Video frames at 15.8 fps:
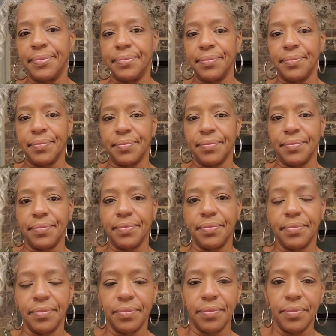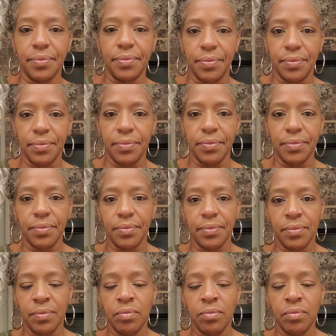Nobody speaks.